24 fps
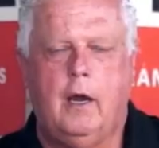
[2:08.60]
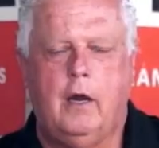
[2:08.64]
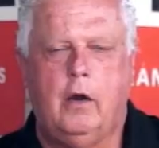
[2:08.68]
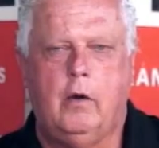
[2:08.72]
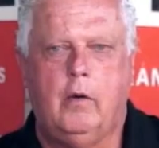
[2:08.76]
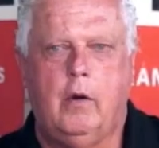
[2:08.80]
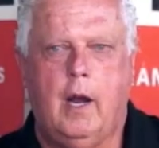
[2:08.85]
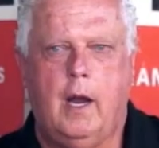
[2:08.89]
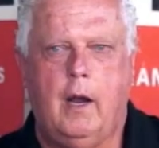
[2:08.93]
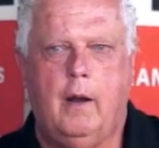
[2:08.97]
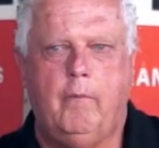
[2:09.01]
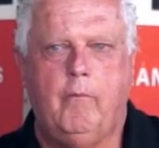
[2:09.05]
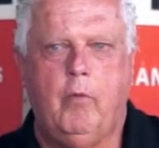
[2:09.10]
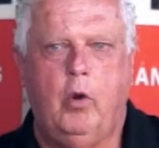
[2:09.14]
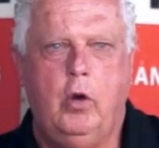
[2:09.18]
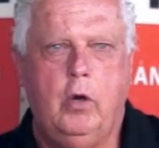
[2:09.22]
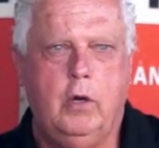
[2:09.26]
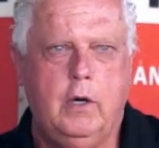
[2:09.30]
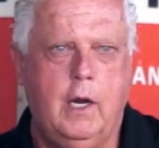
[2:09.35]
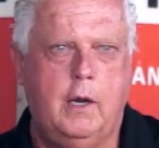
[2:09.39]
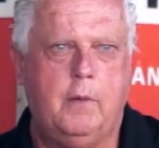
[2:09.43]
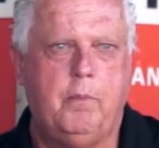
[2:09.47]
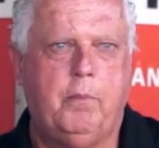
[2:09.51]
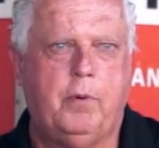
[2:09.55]
Our um,
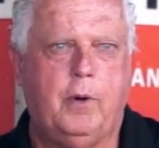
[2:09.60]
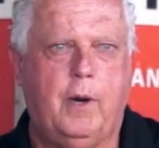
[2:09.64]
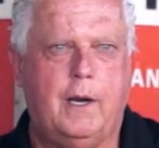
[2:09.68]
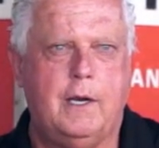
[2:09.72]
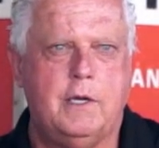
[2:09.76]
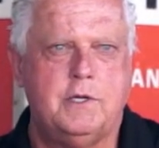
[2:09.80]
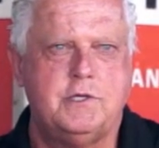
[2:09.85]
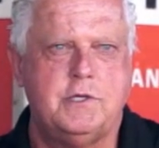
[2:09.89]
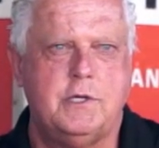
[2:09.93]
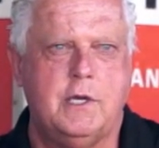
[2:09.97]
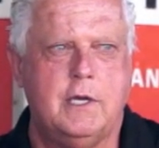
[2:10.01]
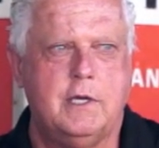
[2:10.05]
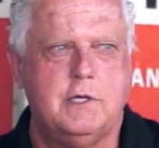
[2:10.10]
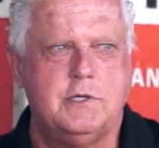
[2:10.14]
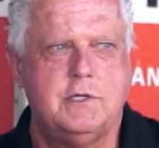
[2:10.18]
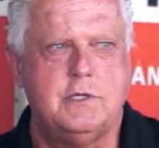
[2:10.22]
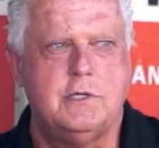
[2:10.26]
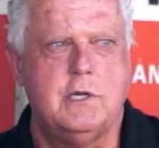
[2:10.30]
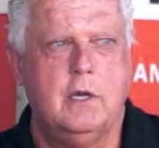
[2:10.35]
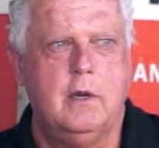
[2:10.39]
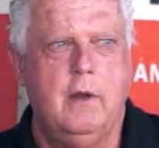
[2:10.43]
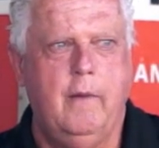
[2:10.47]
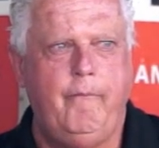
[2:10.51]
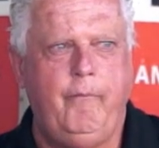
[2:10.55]
hookup
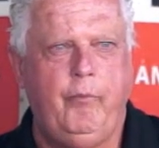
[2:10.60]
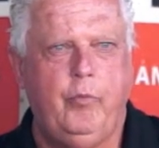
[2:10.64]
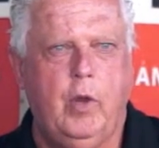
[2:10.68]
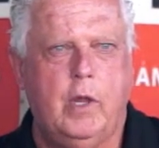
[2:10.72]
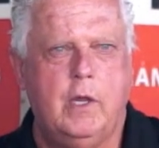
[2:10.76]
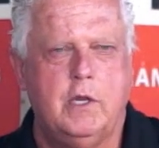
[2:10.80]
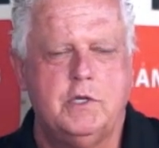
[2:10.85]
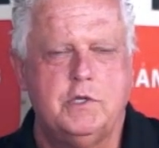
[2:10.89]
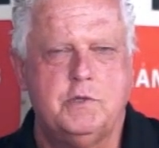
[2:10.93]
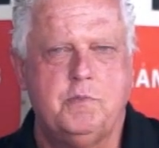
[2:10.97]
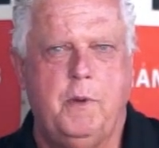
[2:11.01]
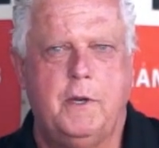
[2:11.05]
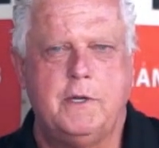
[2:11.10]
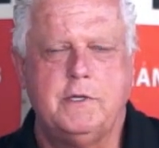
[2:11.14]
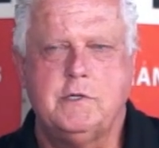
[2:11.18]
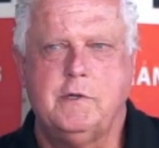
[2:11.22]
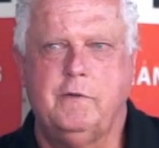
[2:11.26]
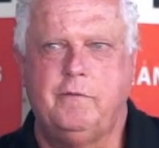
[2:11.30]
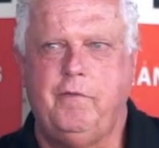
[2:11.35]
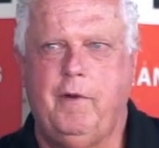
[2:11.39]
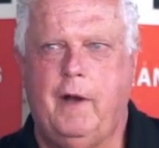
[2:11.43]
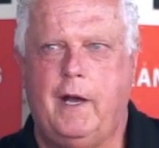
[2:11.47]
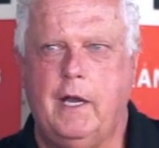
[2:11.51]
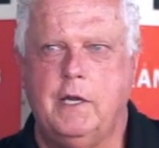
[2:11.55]
process
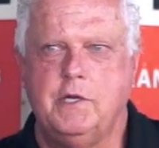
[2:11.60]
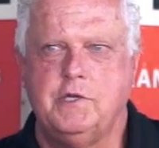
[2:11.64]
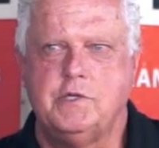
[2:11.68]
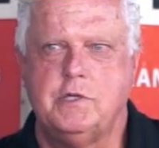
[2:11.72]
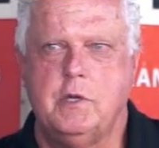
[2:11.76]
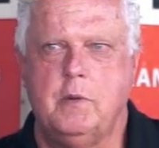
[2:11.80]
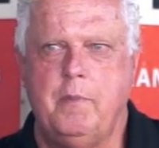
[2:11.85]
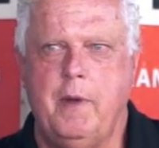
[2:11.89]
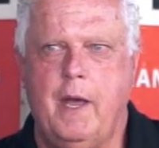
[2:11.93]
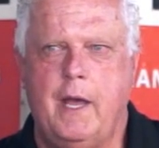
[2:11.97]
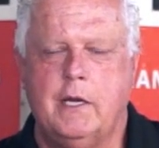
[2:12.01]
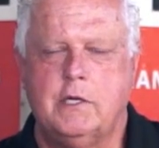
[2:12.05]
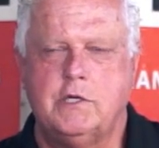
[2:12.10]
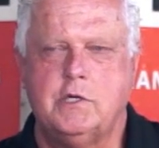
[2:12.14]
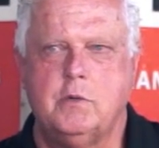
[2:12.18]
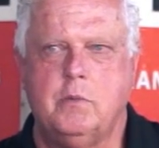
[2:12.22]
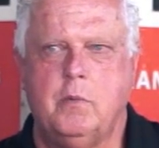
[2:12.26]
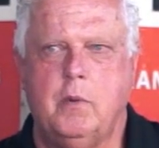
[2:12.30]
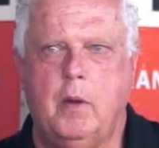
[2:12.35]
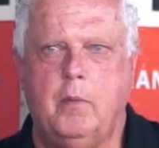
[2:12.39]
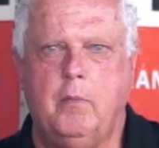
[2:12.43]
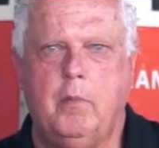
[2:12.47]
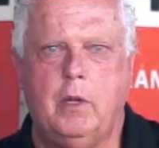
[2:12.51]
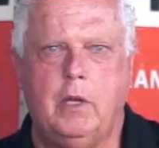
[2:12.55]
specifies the
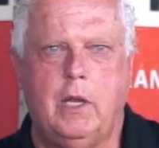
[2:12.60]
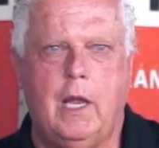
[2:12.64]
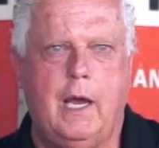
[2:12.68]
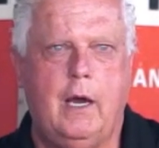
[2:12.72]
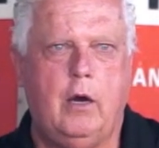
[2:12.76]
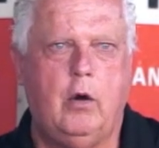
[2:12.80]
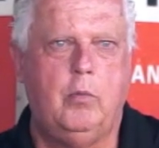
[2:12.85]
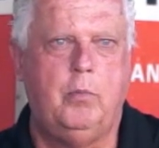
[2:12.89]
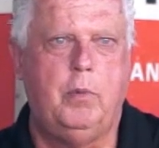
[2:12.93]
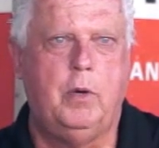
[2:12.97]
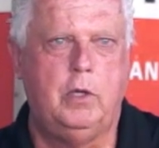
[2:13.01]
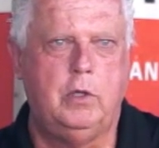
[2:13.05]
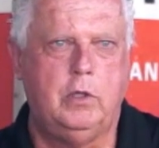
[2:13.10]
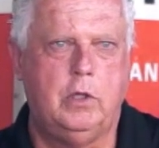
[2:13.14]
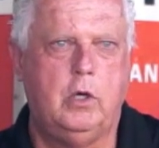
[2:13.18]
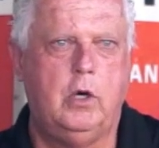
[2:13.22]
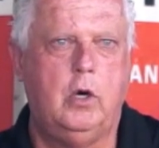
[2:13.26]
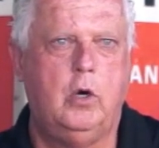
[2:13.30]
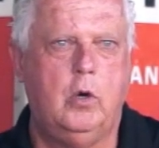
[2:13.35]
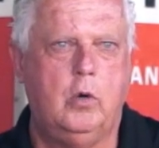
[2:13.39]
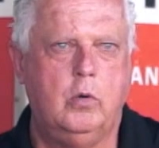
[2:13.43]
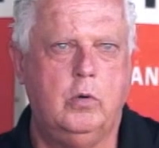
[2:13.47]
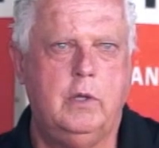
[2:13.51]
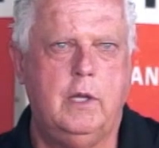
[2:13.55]
maximum allowable
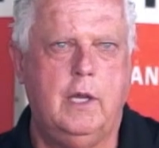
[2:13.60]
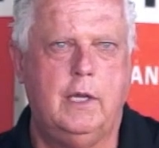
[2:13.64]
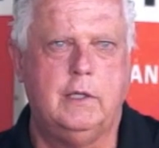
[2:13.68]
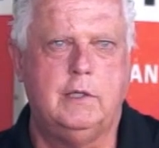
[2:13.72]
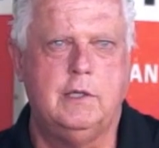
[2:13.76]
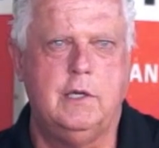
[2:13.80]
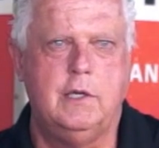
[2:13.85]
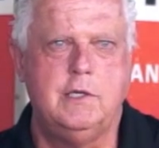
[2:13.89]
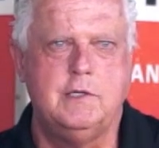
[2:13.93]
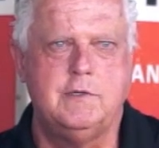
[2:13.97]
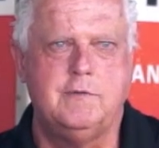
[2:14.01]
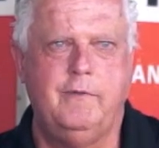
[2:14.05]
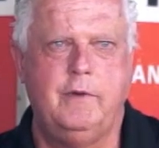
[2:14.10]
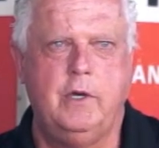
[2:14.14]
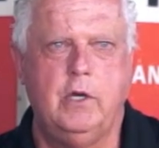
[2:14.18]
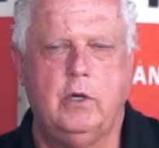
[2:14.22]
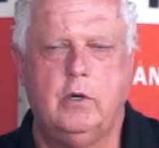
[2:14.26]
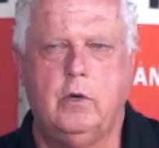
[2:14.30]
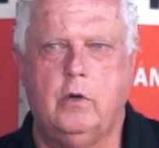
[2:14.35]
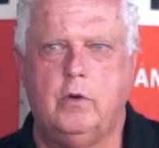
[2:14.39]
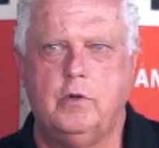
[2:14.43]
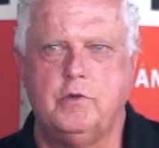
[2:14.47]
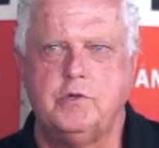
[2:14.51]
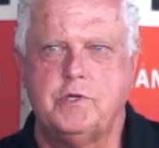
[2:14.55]
load that these
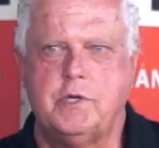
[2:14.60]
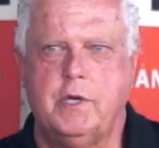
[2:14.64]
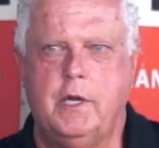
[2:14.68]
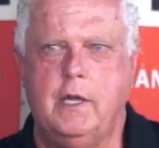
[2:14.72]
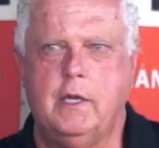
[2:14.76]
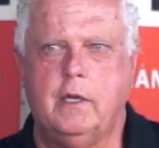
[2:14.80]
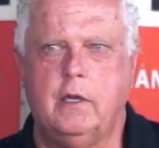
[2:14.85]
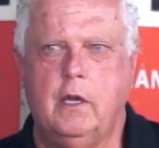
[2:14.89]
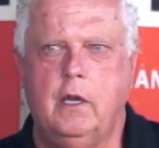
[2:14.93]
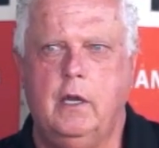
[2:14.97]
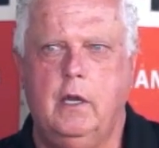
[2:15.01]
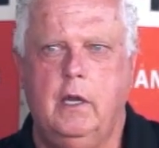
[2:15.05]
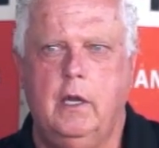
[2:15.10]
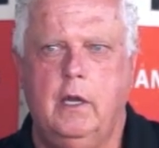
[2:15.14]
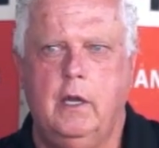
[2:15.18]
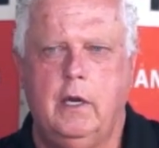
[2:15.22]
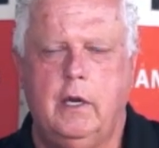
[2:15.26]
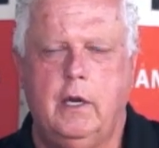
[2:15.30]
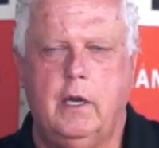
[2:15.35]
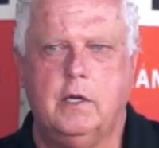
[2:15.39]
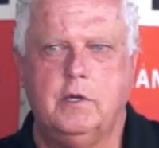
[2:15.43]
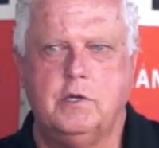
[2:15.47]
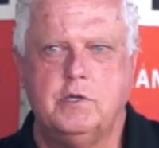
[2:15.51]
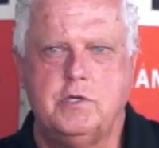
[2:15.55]
vehicles can,
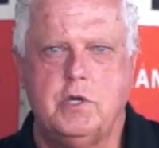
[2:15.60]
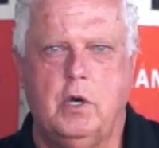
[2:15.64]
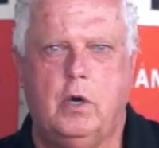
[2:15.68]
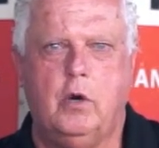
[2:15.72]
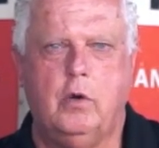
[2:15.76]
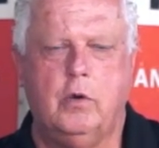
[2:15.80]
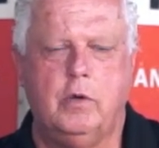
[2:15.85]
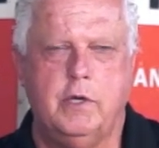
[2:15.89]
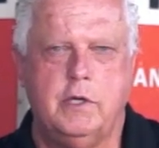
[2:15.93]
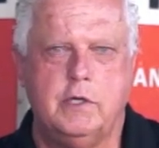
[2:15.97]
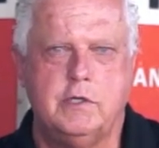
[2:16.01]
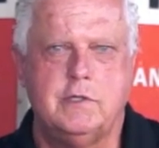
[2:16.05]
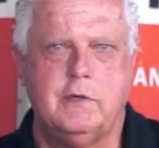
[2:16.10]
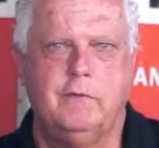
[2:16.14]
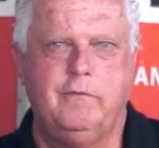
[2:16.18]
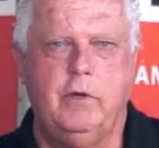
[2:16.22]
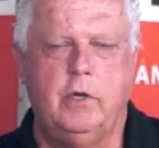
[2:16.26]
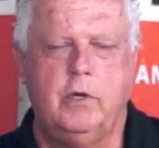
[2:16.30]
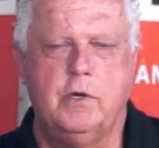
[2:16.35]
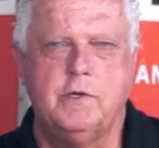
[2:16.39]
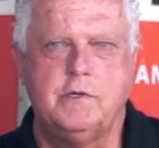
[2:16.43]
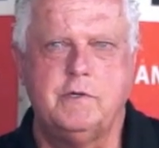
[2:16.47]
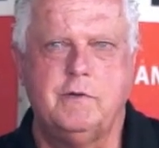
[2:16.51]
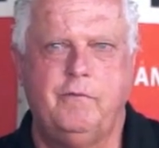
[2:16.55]
can tow, and it's a
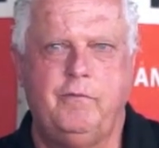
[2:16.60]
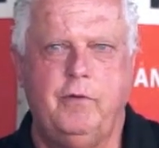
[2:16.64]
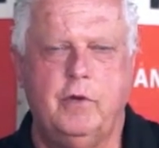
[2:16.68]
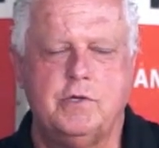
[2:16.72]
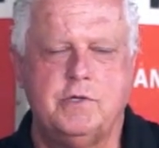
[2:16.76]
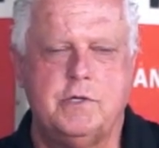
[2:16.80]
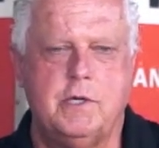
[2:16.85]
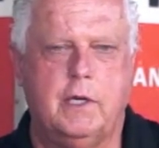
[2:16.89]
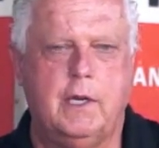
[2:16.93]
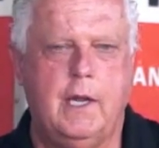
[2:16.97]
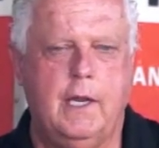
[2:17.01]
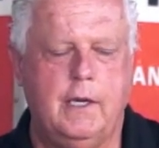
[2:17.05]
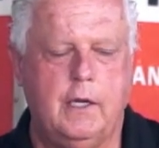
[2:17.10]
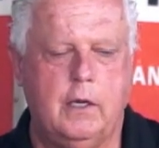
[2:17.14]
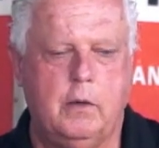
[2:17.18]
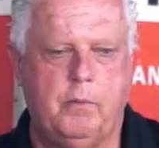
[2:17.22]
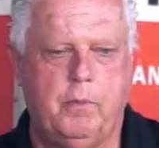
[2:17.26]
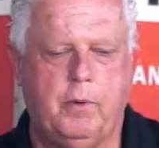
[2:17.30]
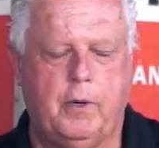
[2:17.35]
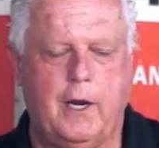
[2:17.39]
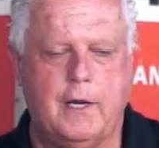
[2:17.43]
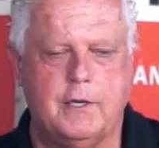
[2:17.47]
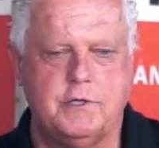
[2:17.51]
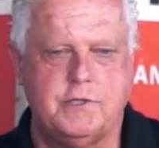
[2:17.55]
very
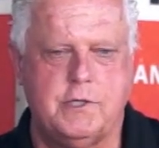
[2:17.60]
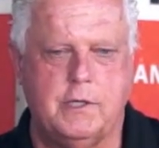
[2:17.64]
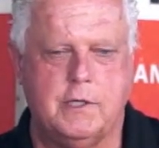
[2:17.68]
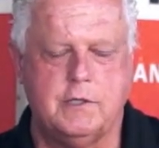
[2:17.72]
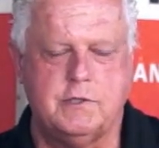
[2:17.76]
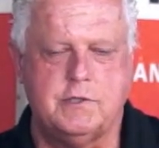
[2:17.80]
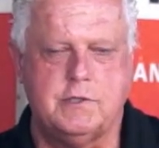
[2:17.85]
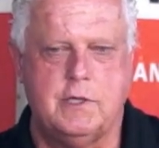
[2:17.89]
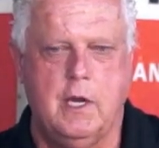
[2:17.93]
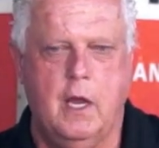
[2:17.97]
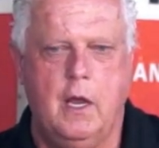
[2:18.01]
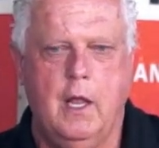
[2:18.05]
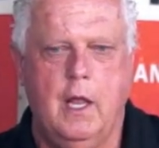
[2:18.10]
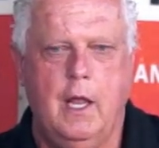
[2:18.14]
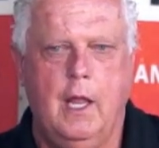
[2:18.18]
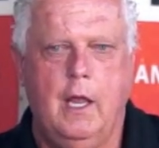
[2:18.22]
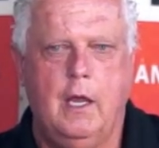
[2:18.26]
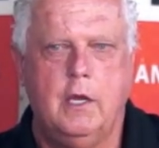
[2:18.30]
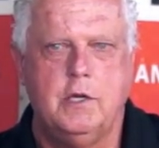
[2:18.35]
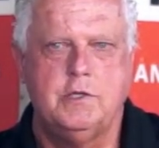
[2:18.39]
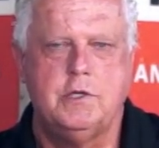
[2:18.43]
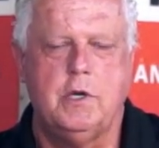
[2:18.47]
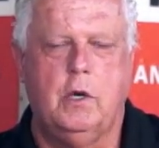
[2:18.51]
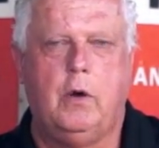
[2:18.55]
sophisticated process.
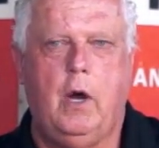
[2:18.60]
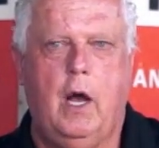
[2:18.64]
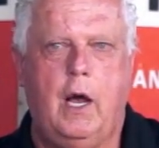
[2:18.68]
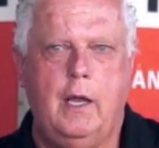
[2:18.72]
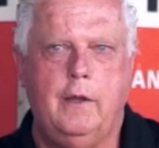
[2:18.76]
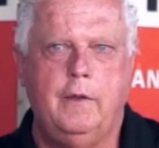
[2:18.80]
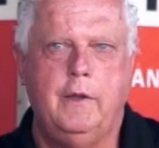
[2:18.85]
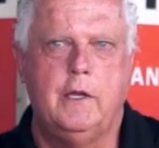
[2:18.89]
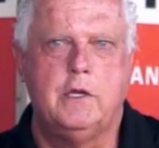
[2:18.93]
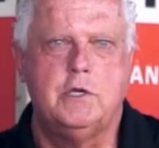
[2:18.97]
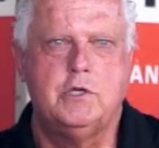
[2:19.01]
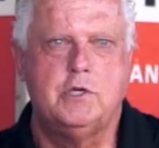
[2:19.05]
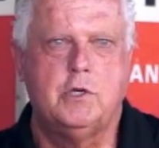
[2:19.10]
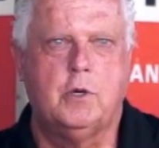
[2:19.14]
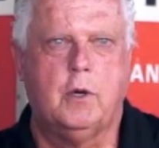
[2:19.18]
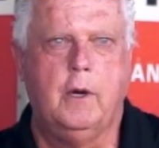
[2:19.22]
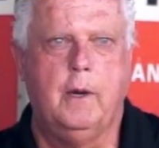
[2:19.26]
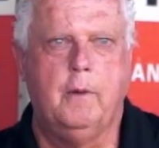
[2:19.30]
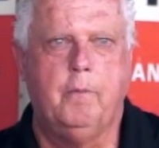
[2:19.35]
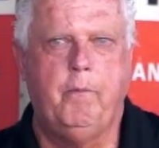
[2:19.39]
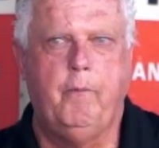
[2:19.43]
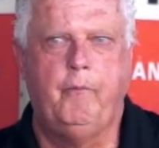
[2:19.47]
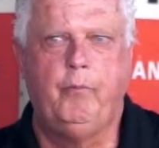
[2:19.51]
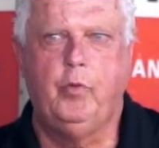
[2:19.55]
So on this
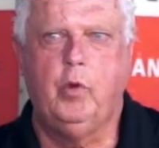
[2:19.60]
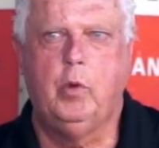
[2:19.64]
trip,